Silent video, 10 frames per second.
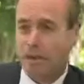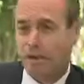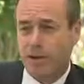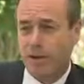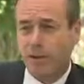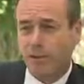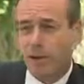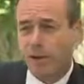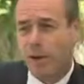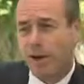But on the other
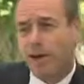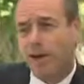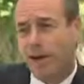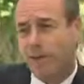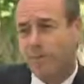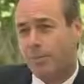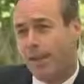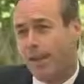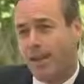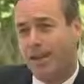hand, Bob,
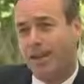ESPN